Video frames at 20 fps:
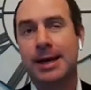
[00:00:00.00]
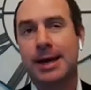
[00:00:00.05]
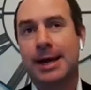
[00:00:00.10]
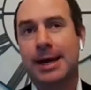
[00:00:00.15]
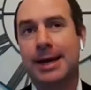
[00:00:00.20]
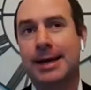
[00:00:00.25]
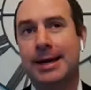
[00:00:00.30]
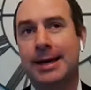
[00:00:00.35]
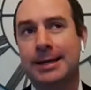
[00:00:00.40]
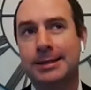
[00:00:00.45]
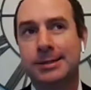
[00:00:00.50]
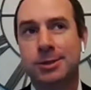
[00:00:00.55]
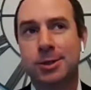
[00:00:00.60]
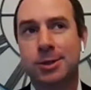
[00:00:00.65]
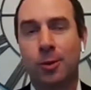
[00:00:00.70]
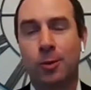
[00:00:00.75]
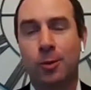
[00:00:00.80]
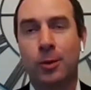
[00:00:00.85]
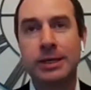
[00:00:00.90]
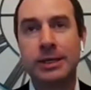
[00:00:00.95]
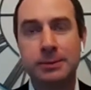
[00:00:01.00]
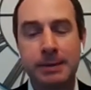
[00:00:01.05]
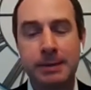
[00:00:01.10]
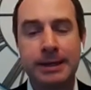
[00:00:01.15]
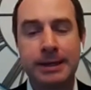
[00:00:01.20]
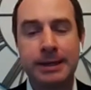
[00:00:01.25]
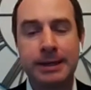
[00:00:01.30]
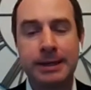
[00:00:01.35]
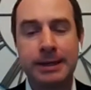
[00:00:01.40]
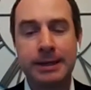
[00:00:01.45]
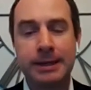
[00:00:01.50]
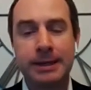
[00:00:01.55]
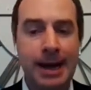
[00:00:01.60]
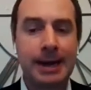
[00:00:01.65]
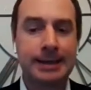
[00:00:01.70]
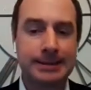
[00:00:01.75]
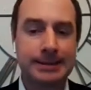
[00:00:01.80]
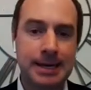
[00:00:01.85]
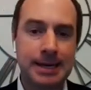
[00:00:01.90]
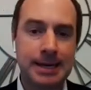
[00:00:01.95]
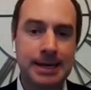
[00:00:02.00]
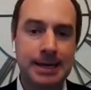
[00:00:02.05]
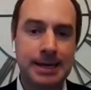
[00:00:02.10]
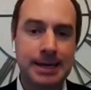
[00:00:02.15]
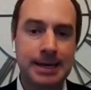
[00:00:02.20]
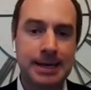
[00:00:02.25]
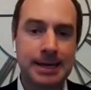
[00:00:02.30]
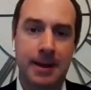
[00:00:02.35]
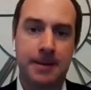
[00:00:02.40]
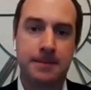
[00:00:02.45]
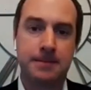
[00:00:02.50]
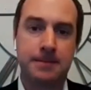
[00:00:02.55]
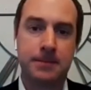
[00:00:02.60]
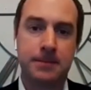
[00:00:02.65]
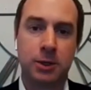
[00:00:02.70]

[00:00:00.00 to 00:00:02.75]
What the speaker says: And so we spend a lot of time,